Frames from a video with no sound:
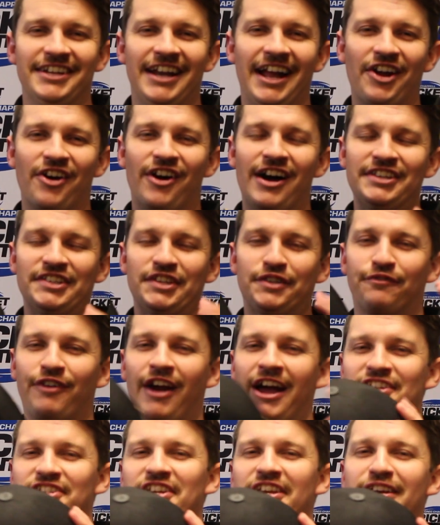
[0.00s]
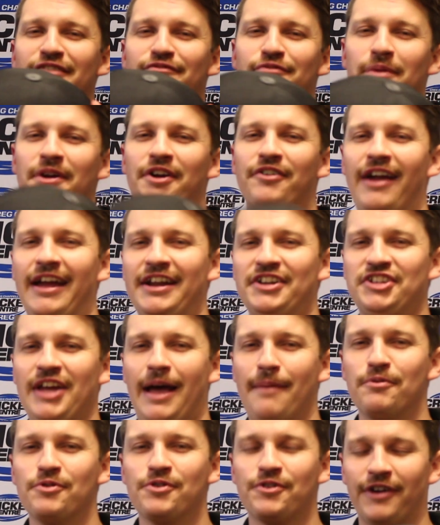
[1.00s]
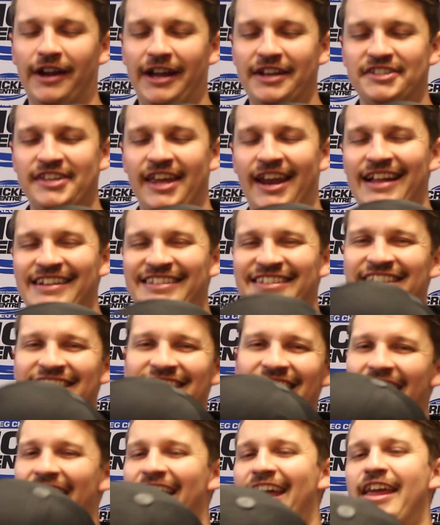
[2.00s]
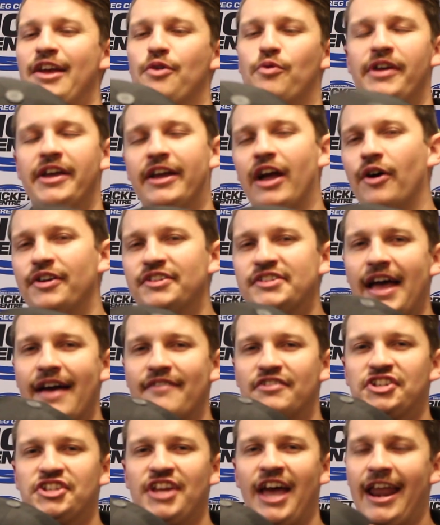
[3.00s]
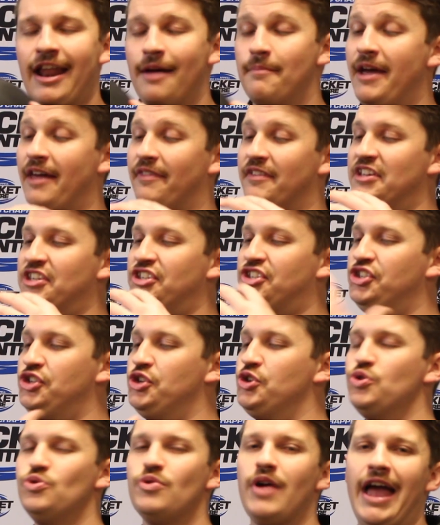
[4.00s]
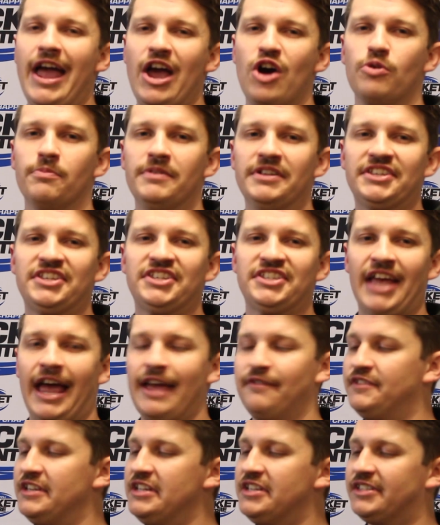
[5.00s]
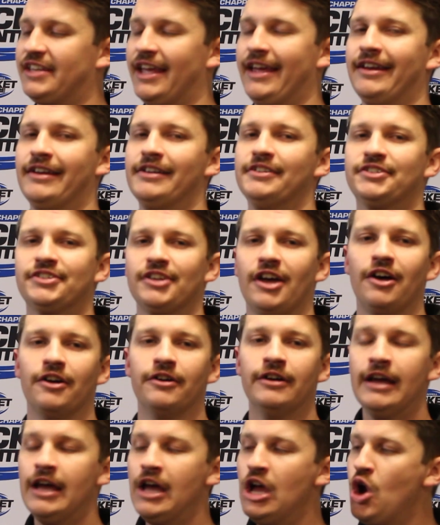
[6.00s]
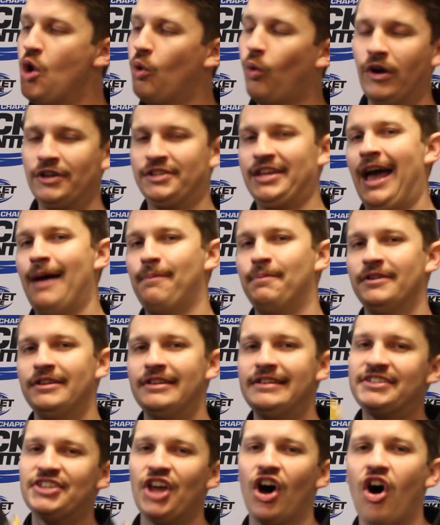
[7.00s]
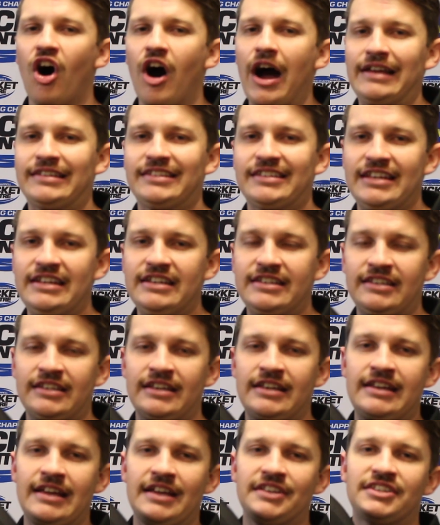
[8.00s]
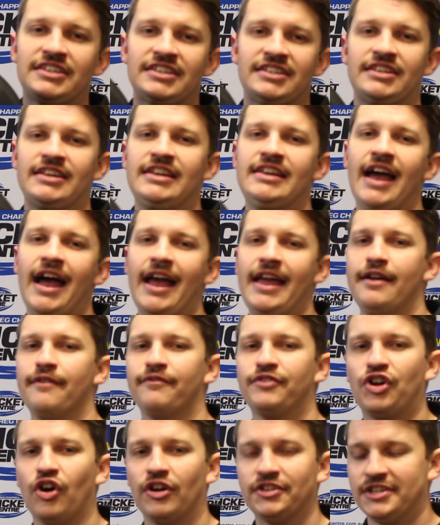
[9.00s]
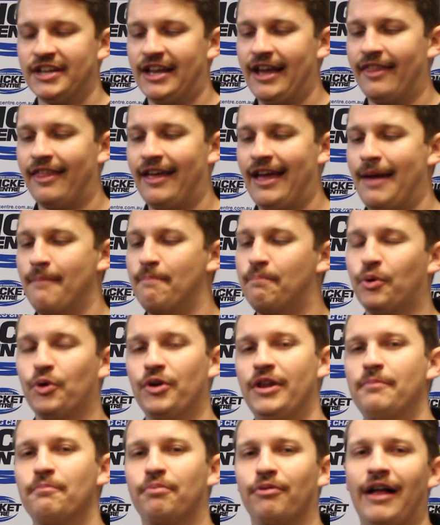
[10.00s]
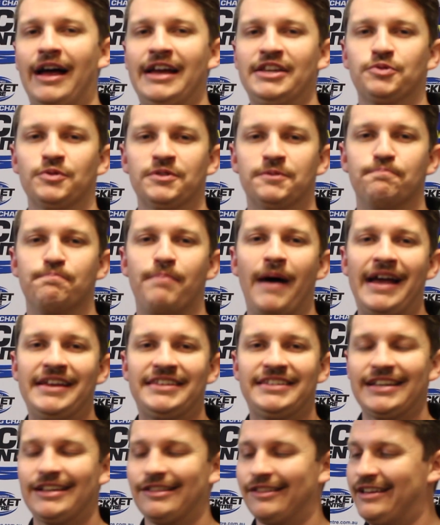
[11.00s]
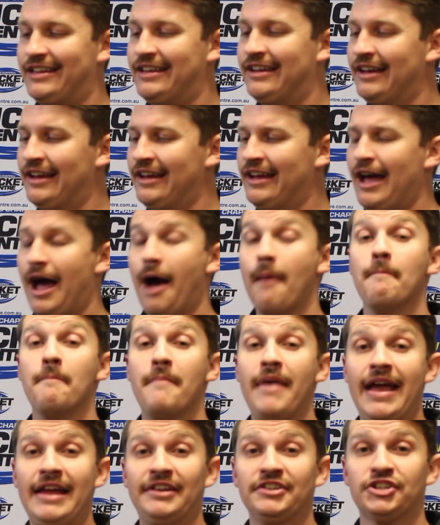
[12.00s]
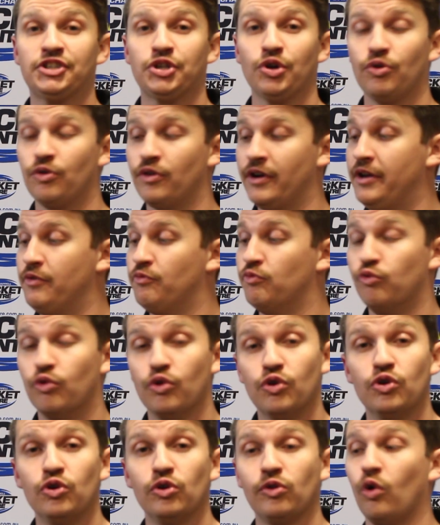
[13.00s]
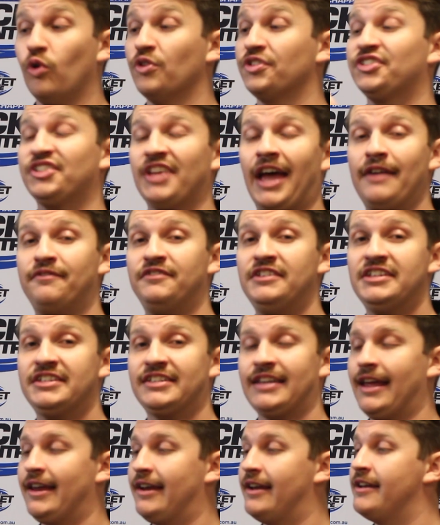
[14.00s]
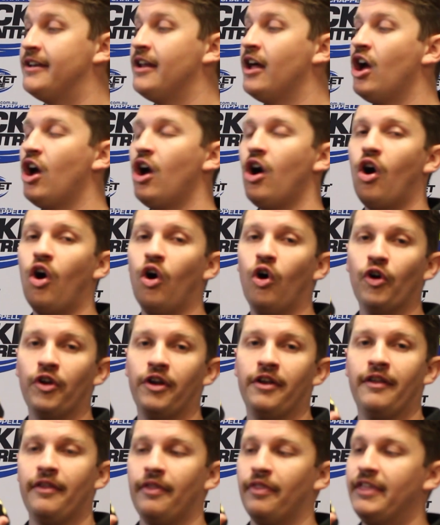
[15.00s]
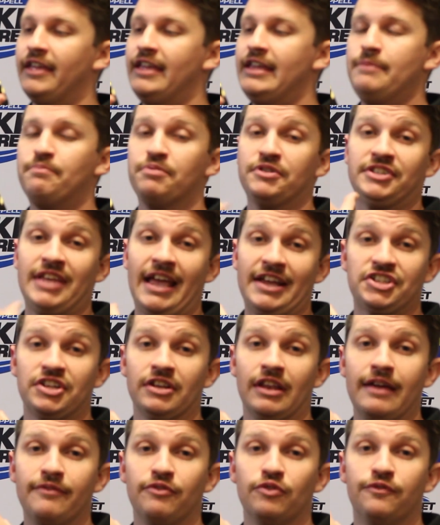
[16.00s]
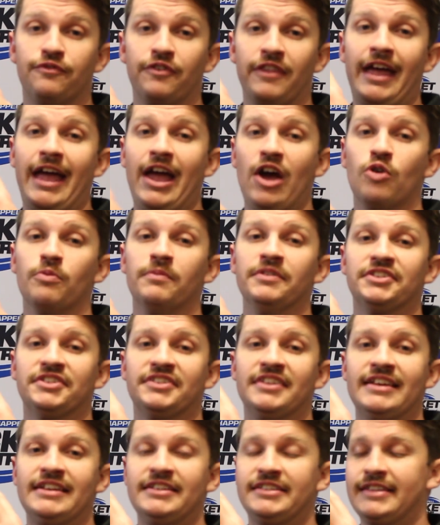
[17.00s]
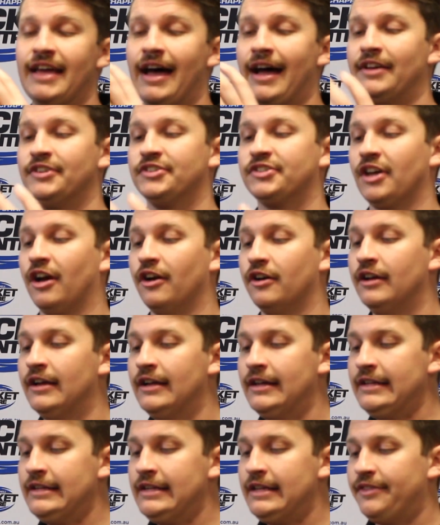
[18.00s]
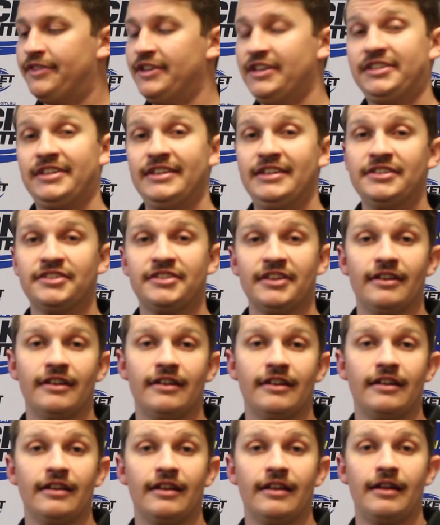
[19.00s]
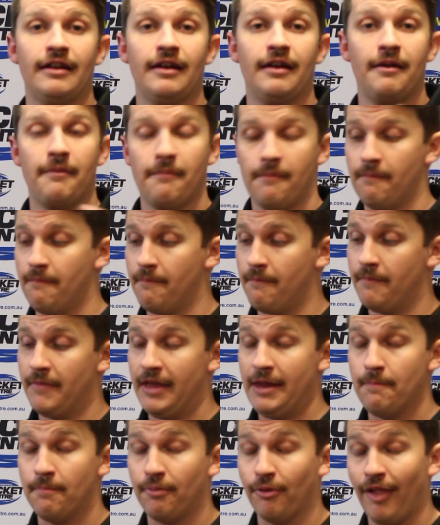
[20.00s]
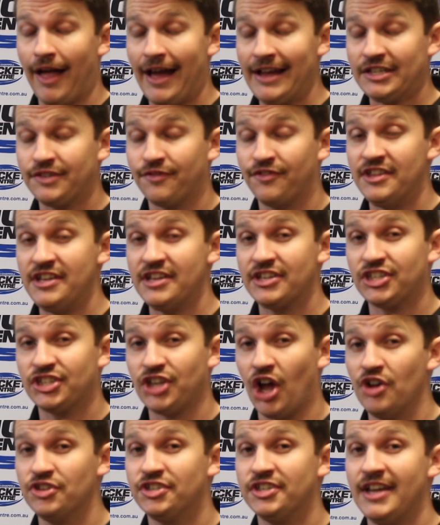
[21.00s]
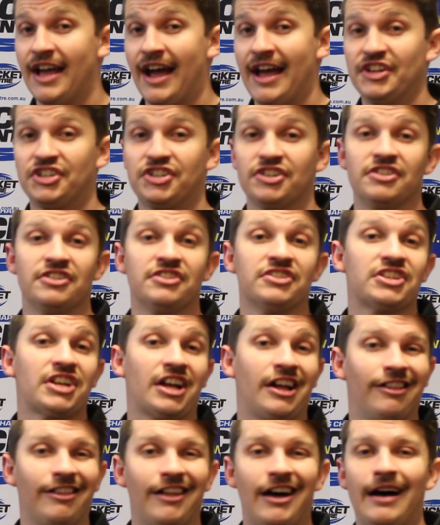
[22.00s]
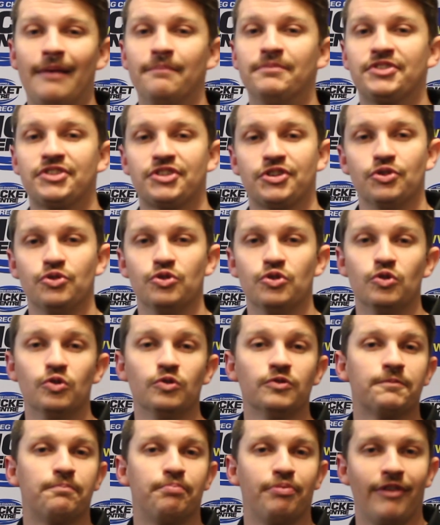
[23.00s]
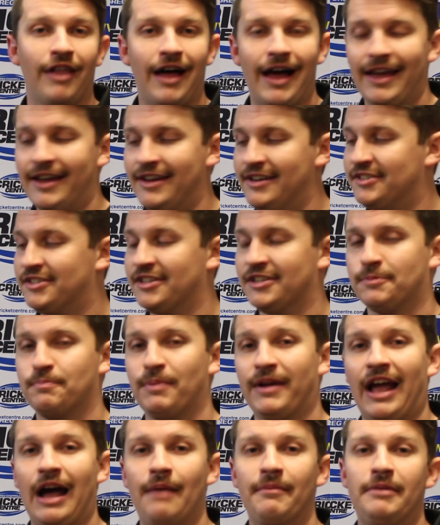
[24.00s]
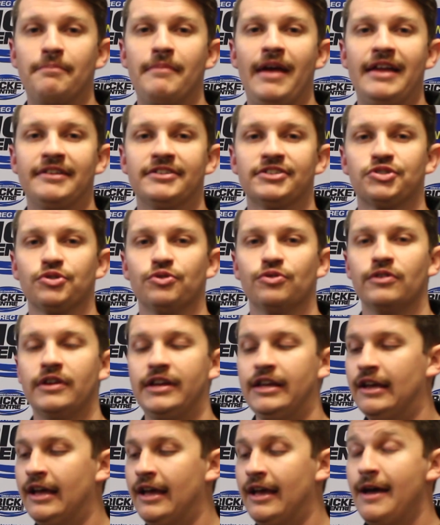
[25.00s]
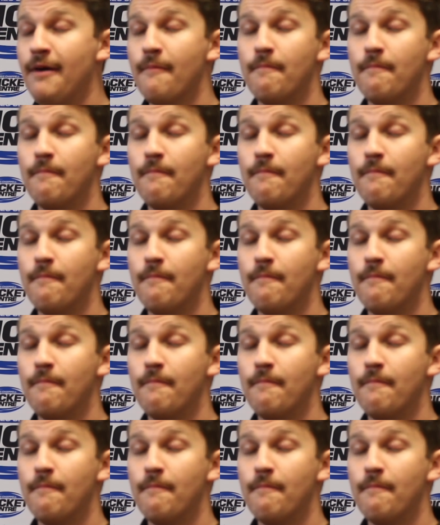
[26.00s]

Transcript: G'day guys, it's Fraser here from the Greg Chappell Cricket Centre. Today we're going to have a chat about these new helmet safety standards. So what's happened is the ICC and CA have got together and put in place what's basically a mandatory rule or safety standard on the protection level for the helmets these days. So this is in place for the associations, clubs, schools, players. It's becoming mandatory